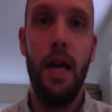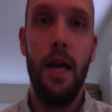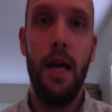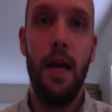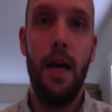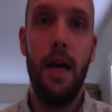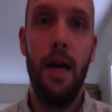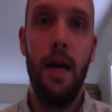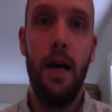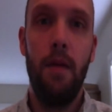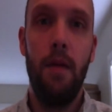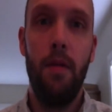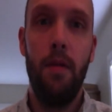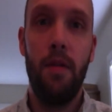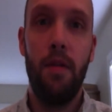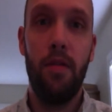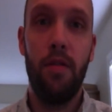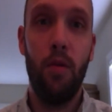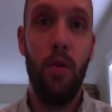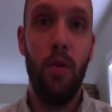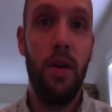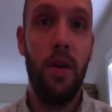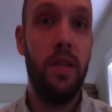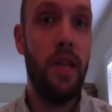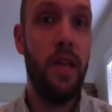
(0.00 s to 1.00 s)

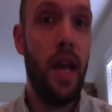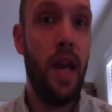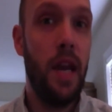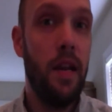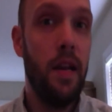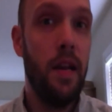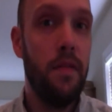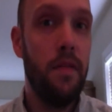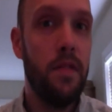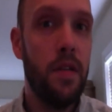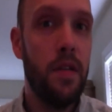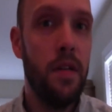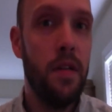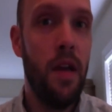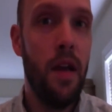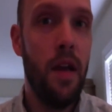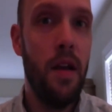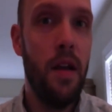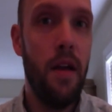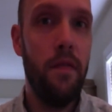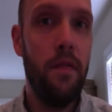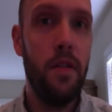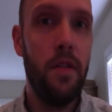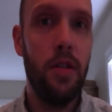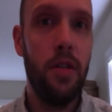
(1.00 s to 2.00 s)
authoritative
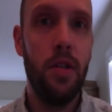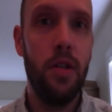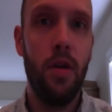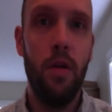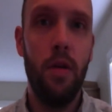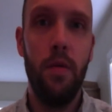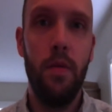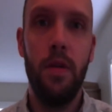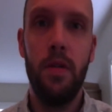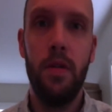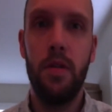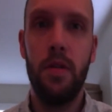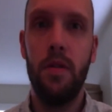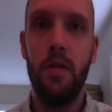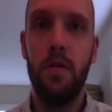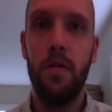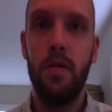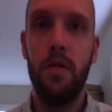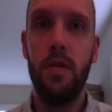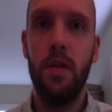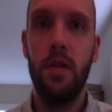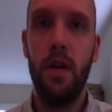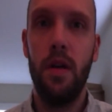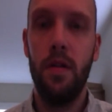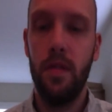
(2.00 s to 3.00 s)
enough to show up in the search
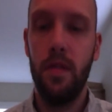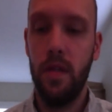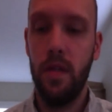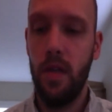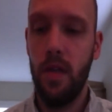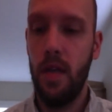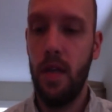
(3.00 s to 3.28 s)
results?